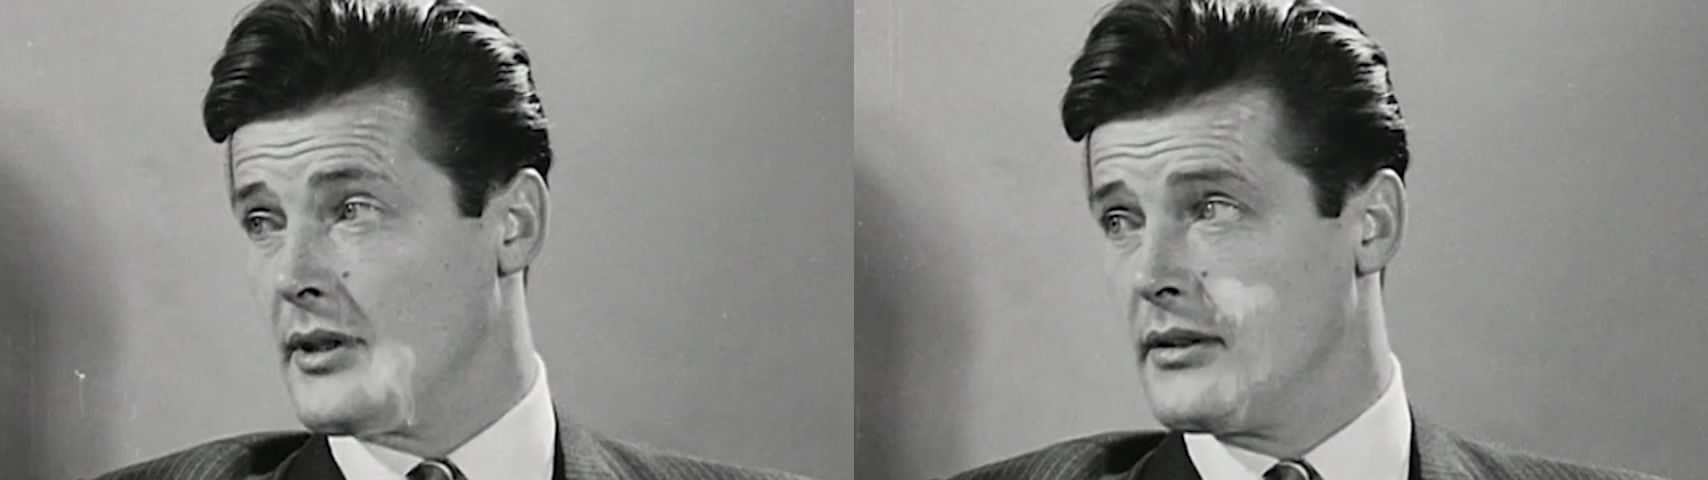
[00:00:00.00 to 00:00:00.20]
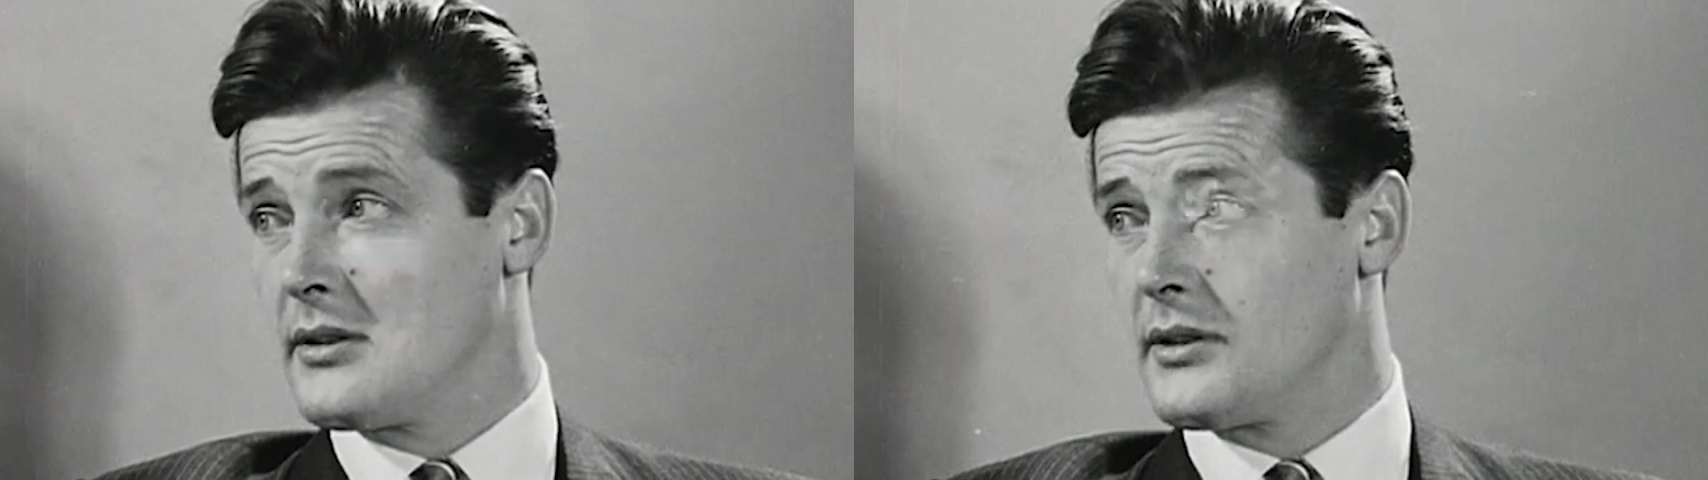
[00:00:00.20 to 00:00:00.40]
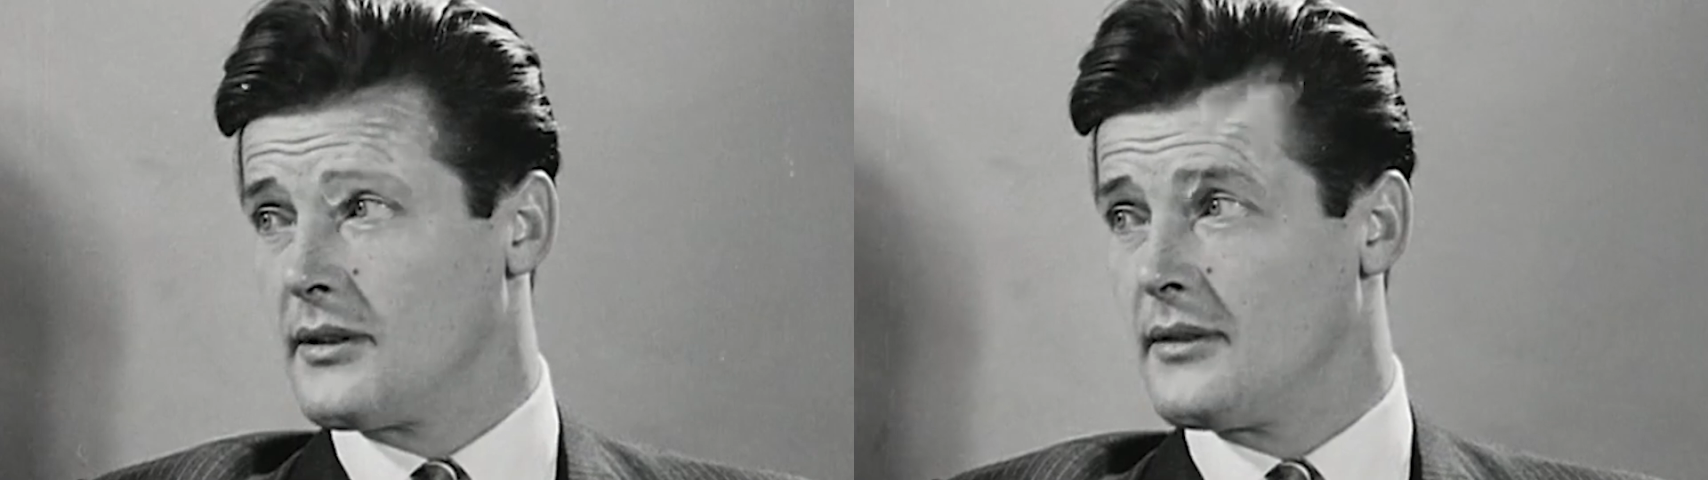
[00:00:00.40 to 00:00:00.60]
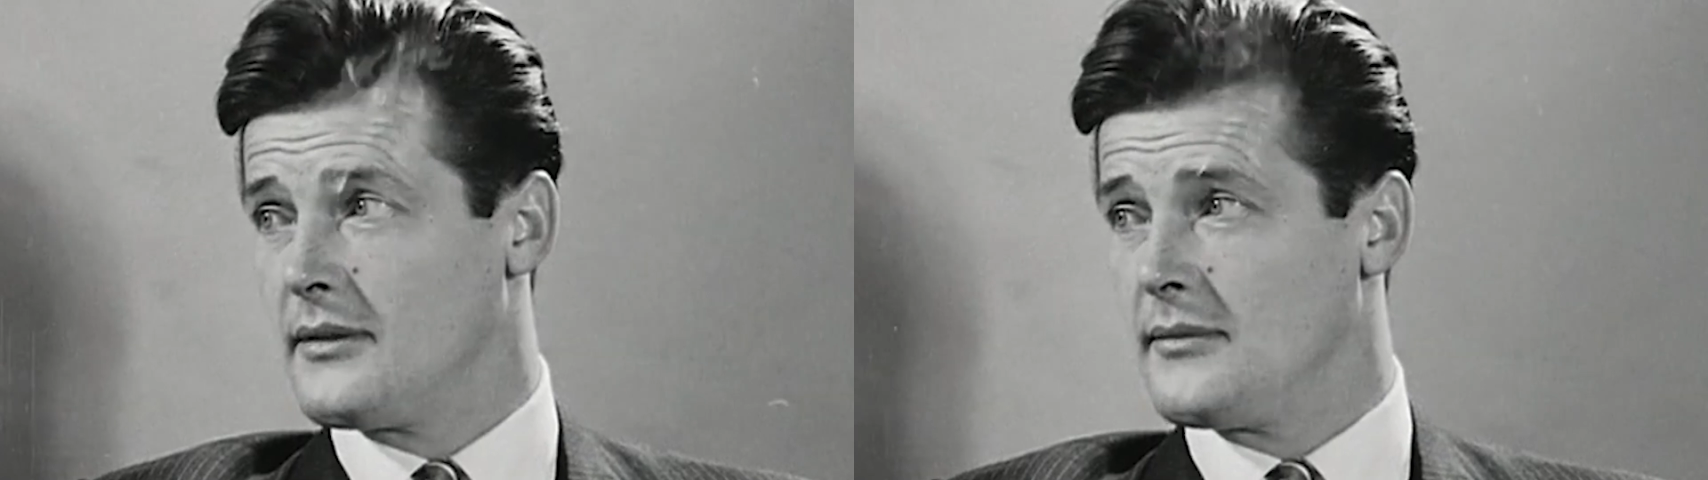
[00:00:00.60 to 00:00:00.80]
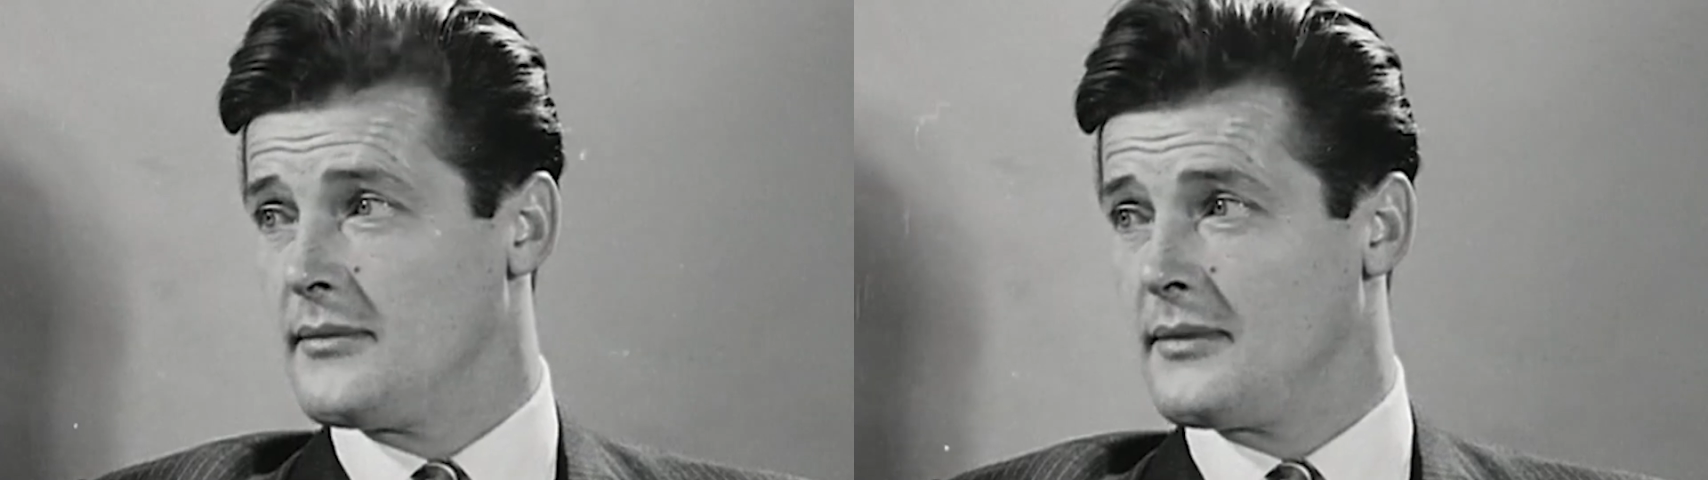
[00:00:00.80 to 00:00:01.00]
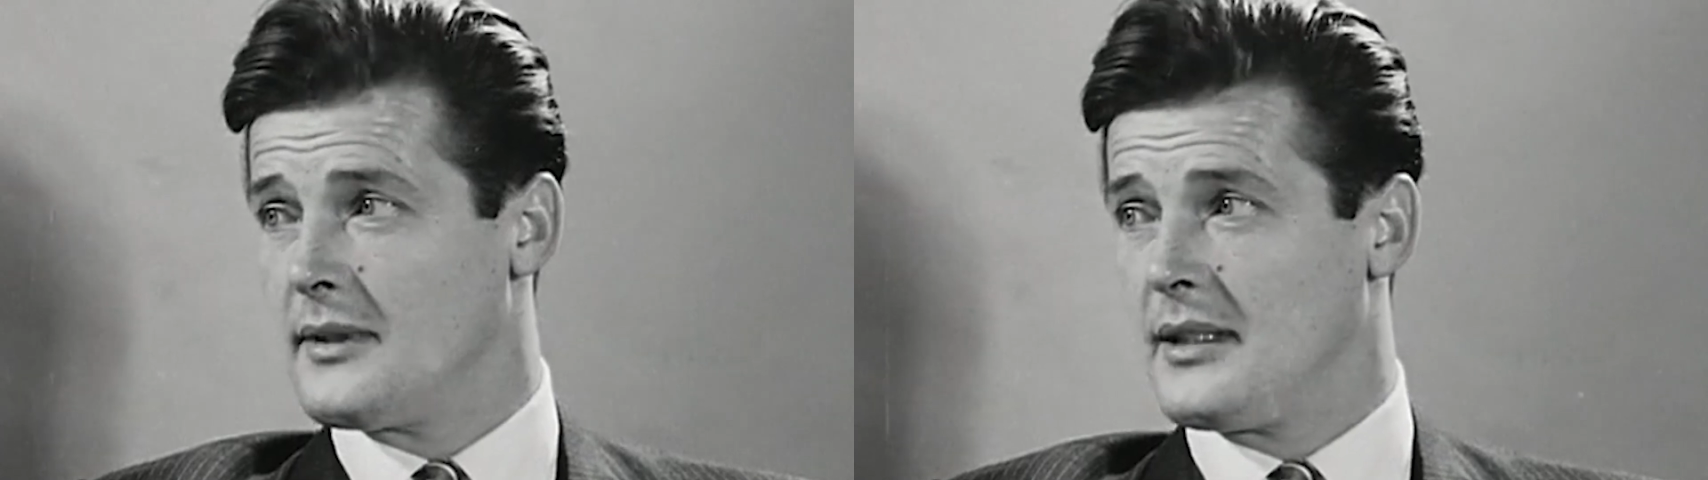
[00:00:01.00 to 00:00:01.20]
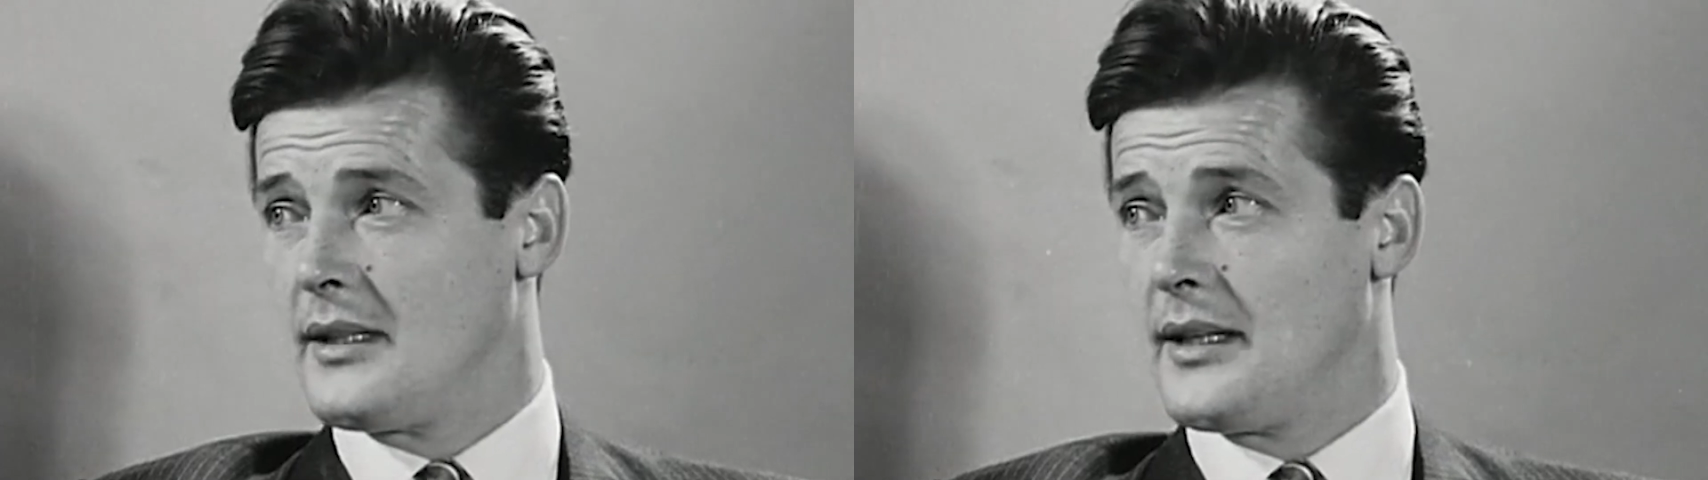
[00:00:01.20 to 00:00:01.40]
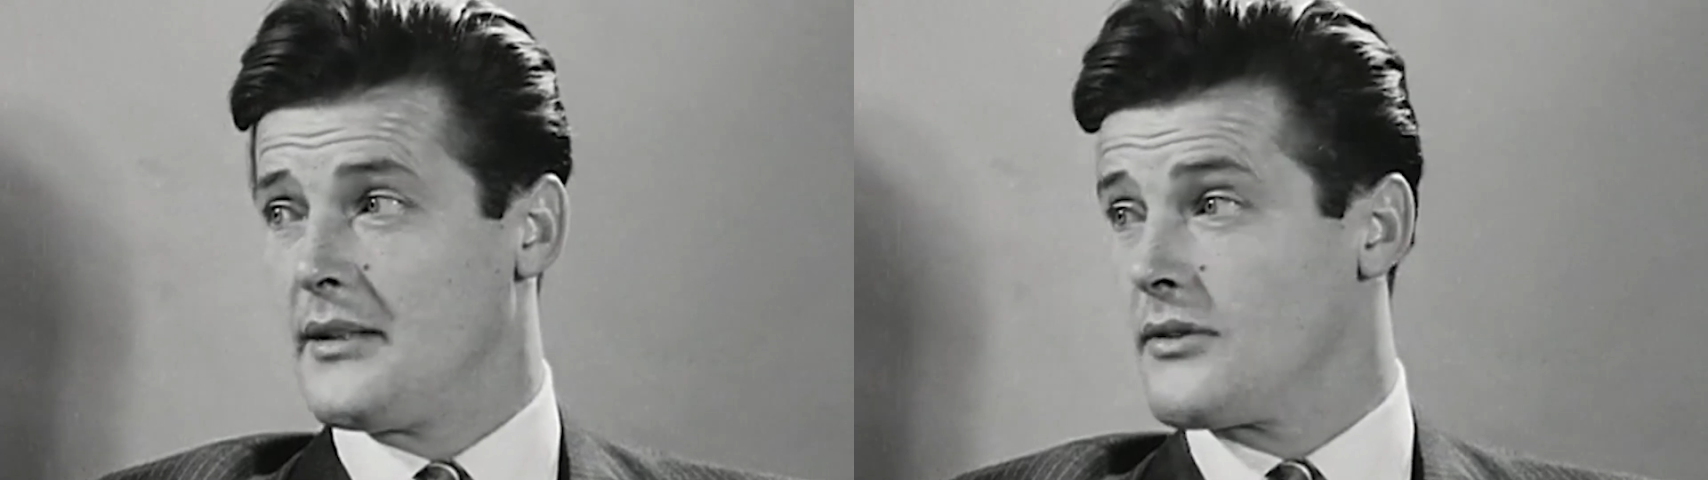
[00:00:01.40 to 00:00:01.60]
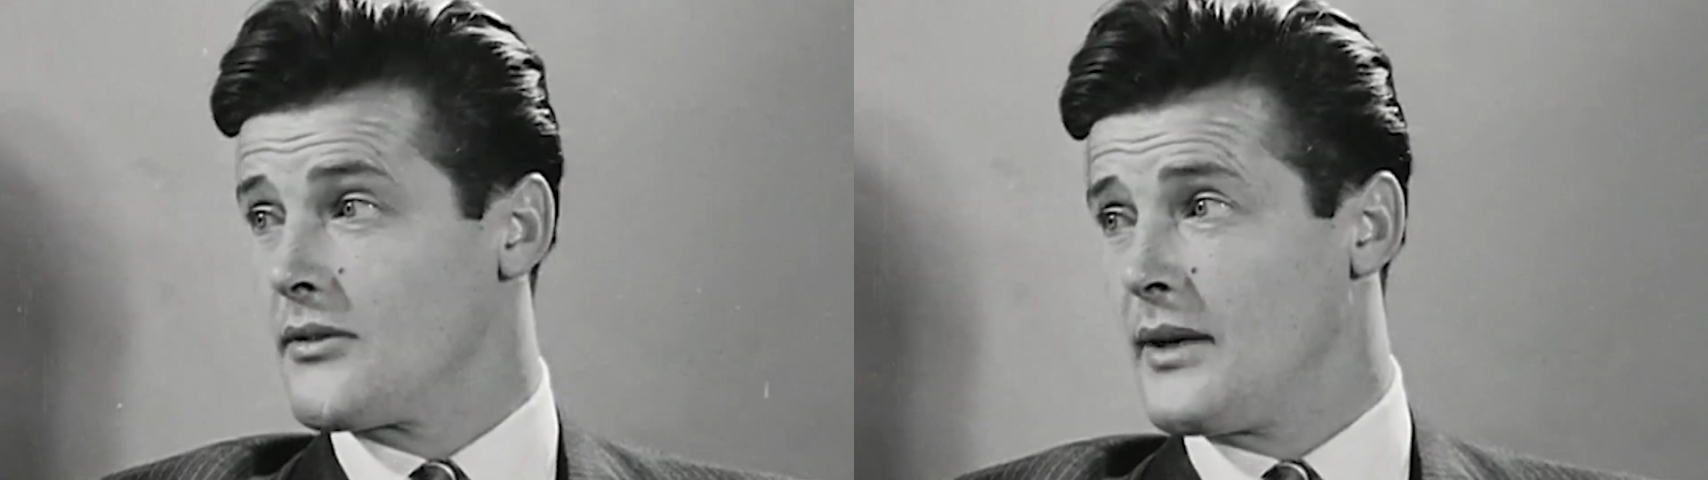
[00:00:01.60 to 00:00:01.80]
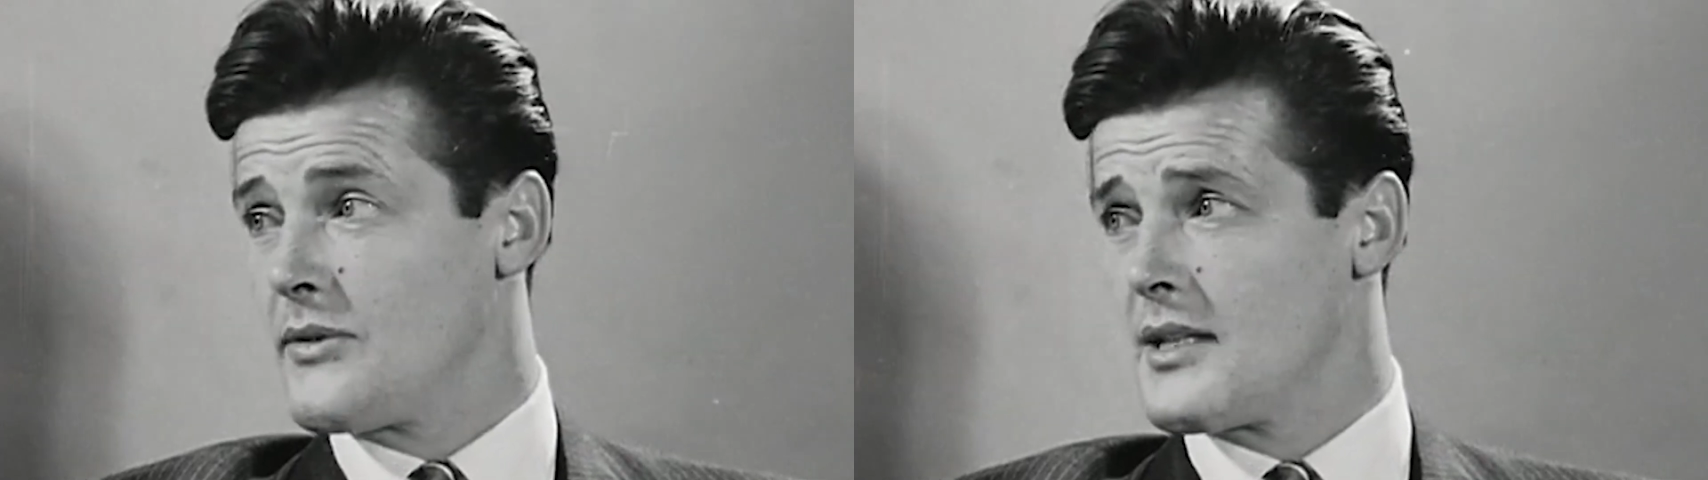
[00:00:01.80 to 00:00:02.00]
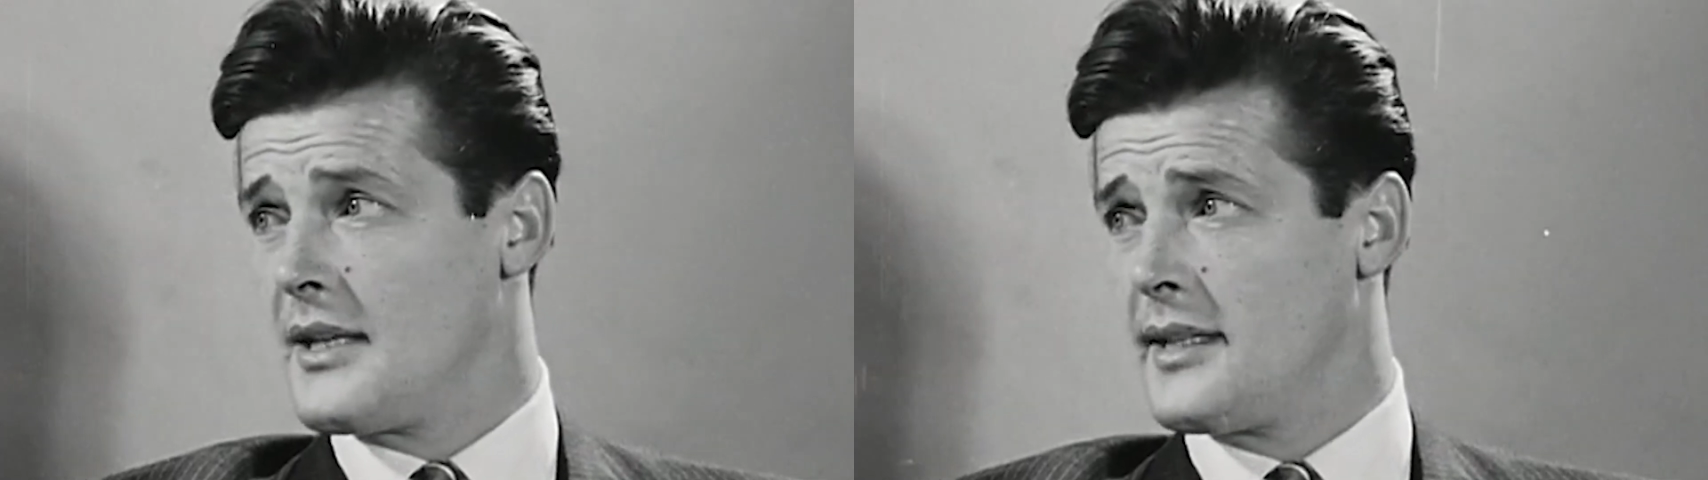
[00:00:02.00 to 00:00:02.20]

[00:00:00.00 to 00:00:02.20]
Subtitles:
make of Moore's portrayal of the role?